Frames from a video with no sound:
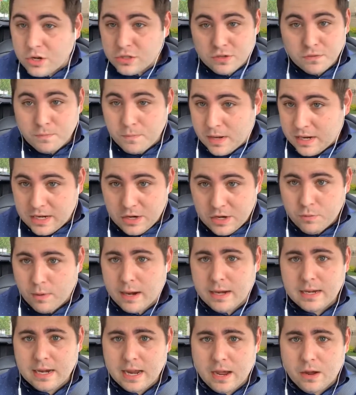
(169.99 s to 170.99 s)
of money
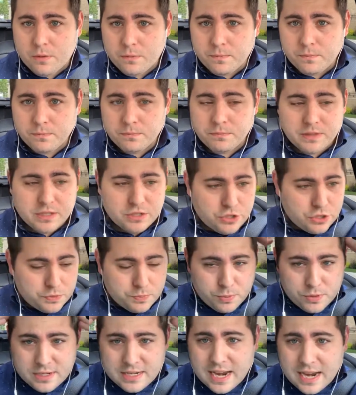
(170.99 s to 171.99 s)
right now. Let's just
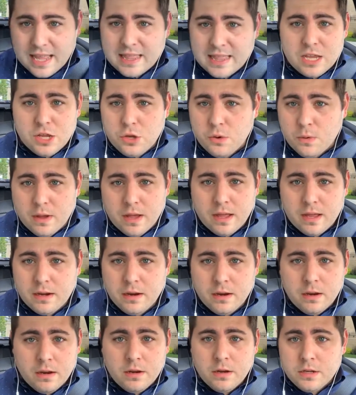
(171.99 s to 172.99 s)
pretend that you had
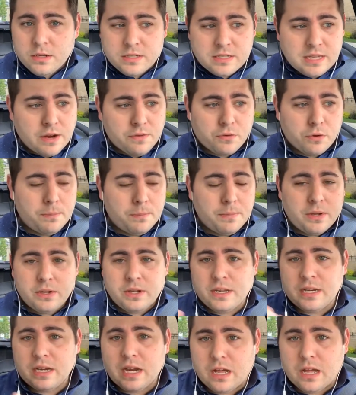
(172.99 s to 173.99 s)
several $1
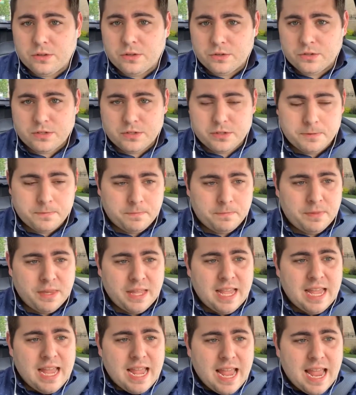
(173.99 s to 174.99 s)
million
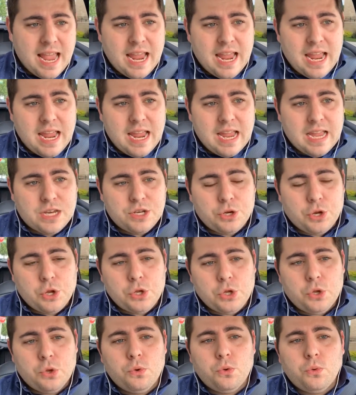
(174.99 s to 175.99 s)
and
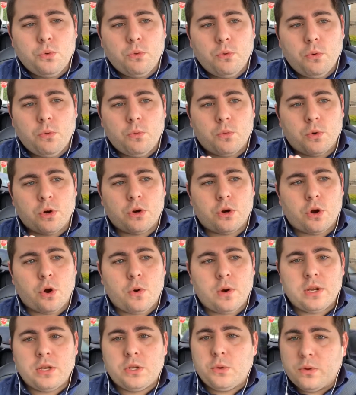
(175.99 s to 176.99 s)
you were
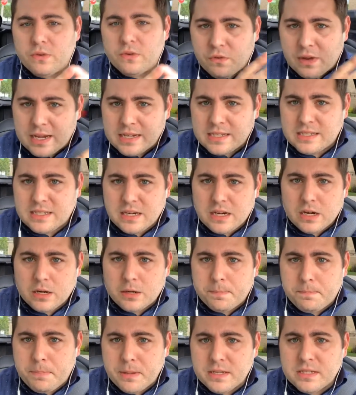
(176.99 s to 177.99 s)
going to invest in a
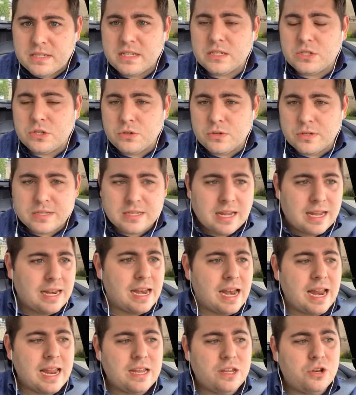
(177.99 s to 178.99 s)
business. You decided,
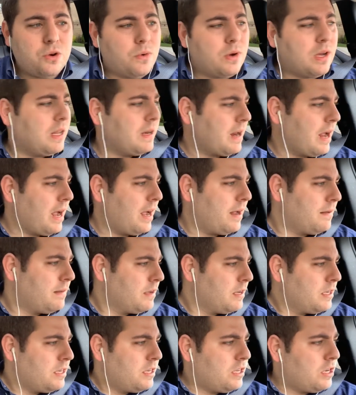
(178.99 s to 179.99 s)
hey, you know what?
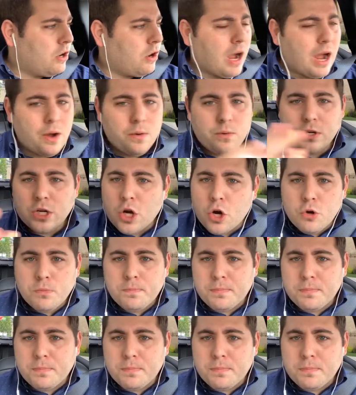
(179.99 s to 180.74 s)
I want to open